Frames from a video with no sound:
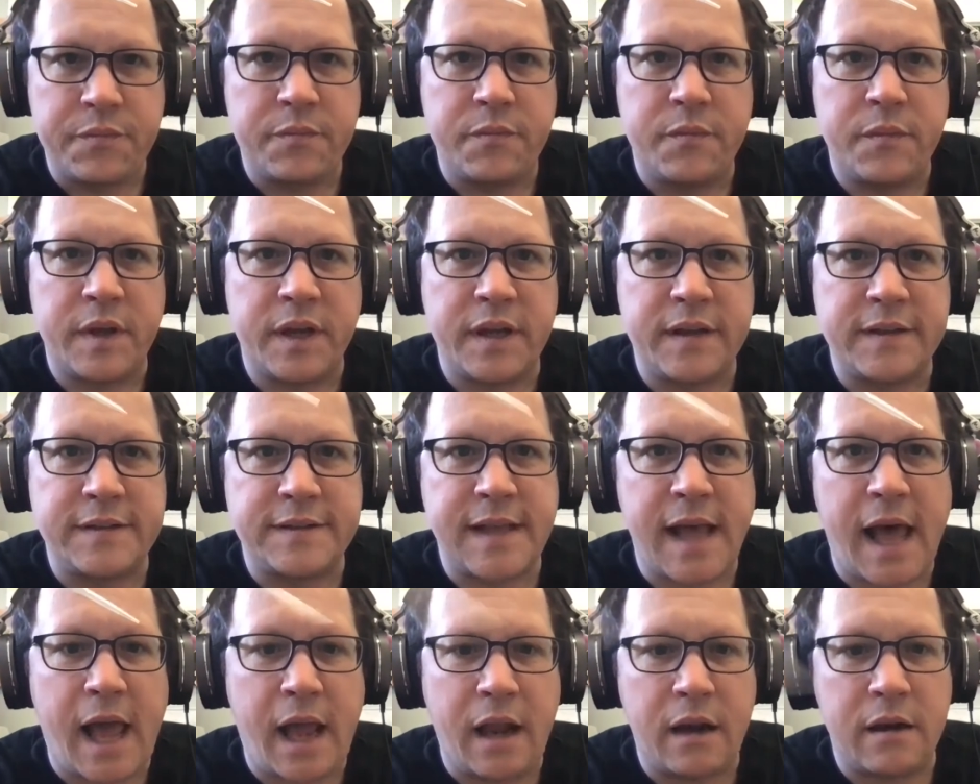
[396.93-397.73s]
because
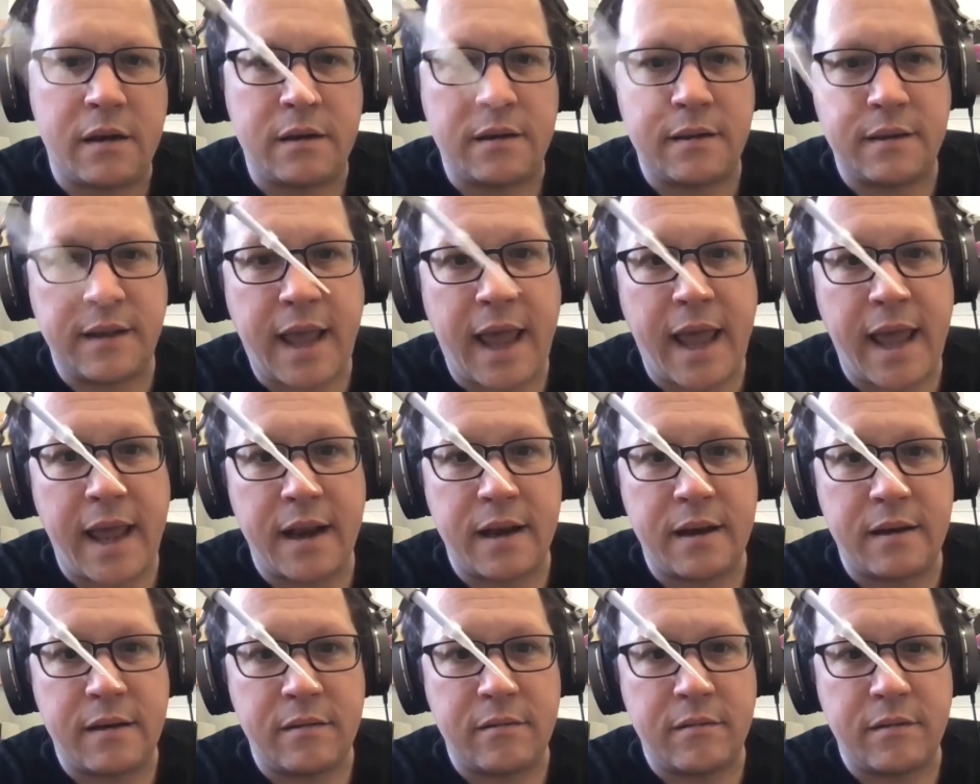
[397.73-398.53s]
that
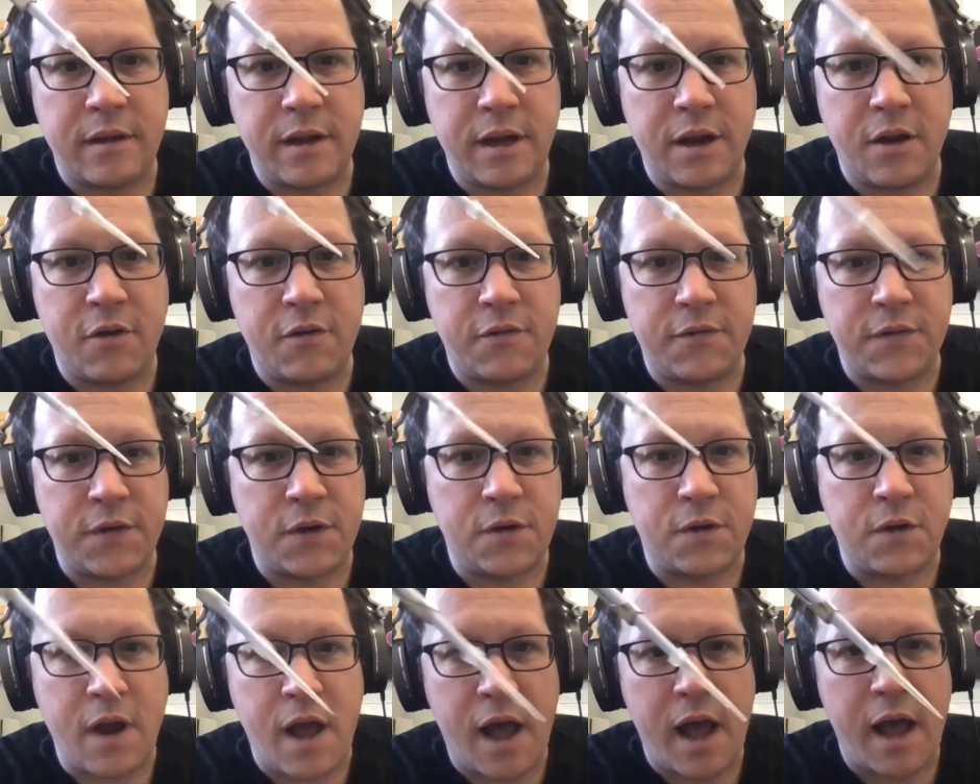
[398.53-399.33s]
can, if you're
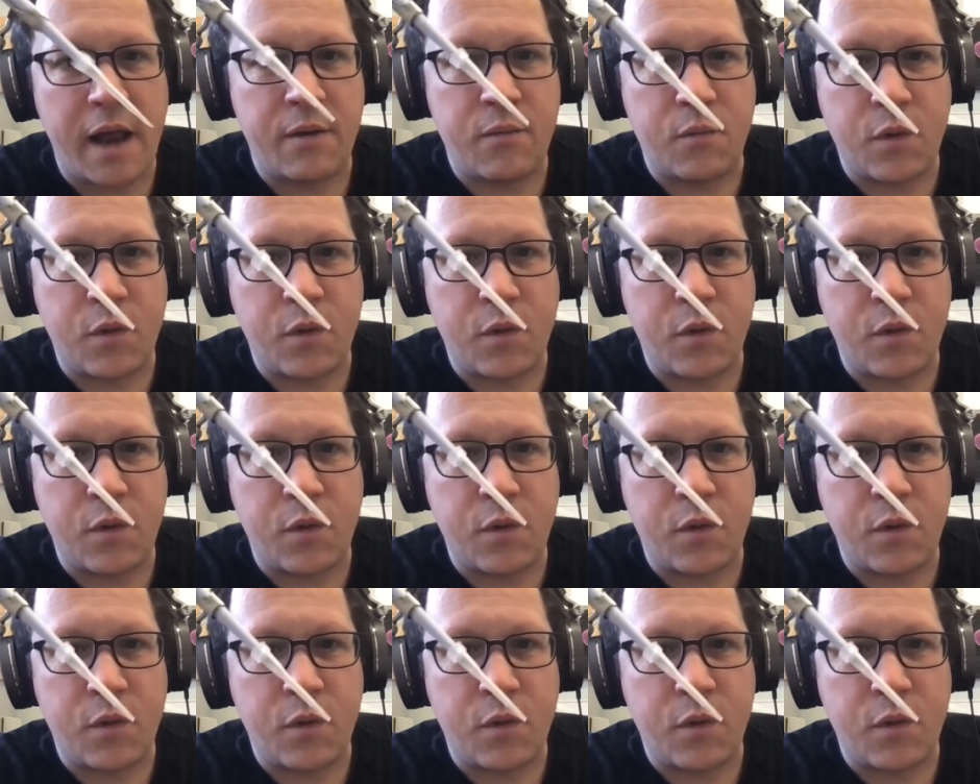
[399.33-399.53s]
not